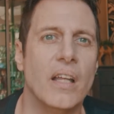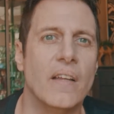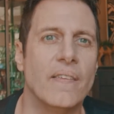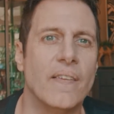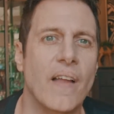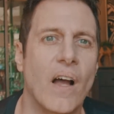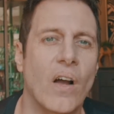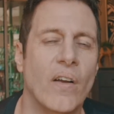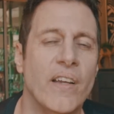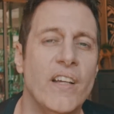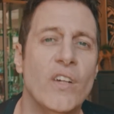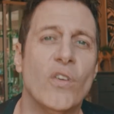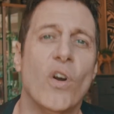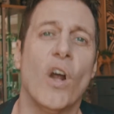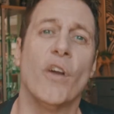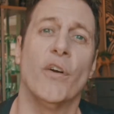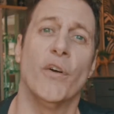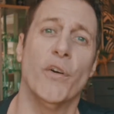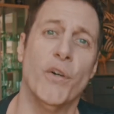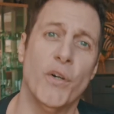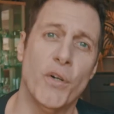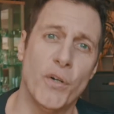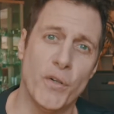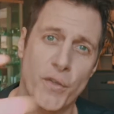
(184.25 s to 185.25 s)
Now here on
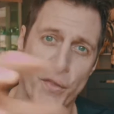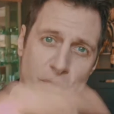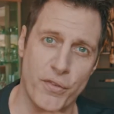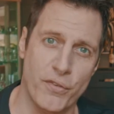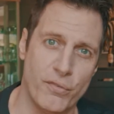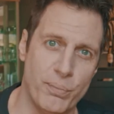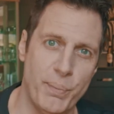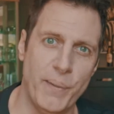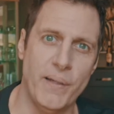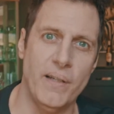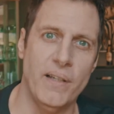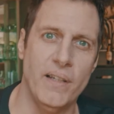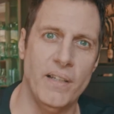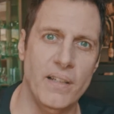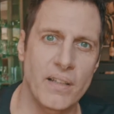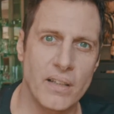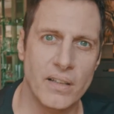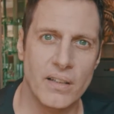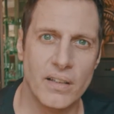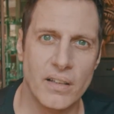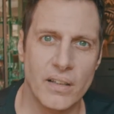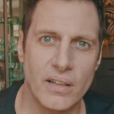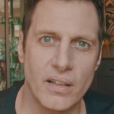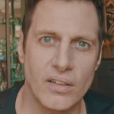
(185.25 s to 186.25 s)
Earth speed,
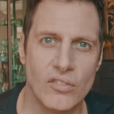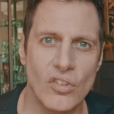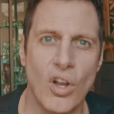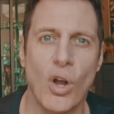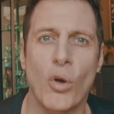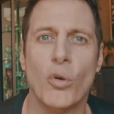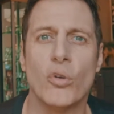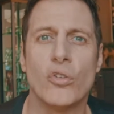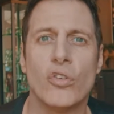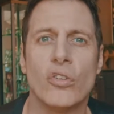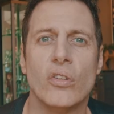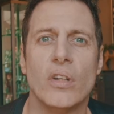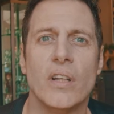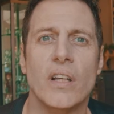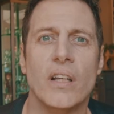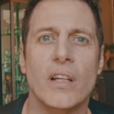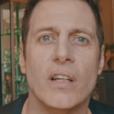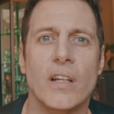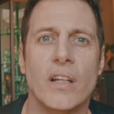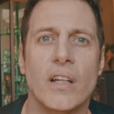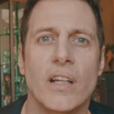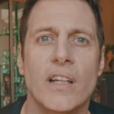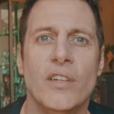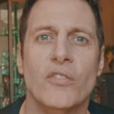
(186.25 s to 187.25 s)
it's always
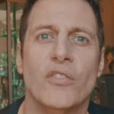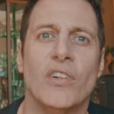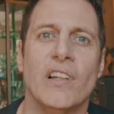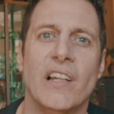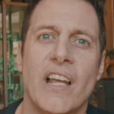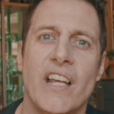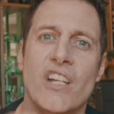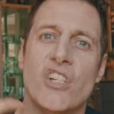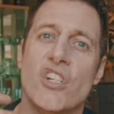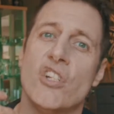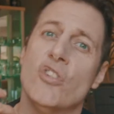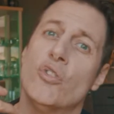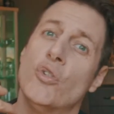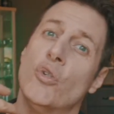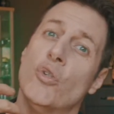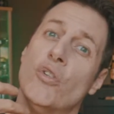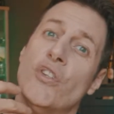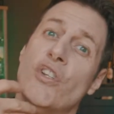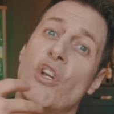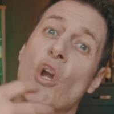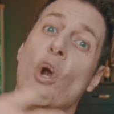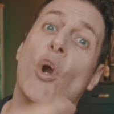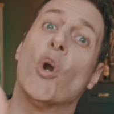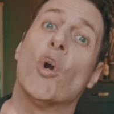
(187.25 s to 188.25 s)
in relation to
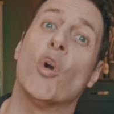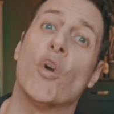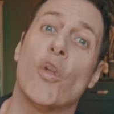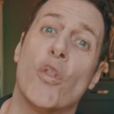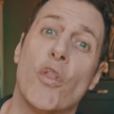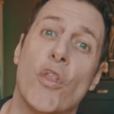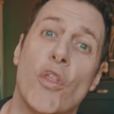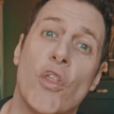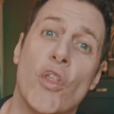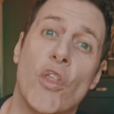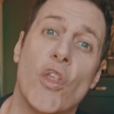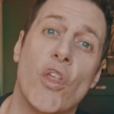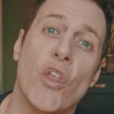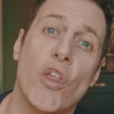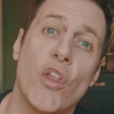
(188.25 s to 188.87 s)
the Earth.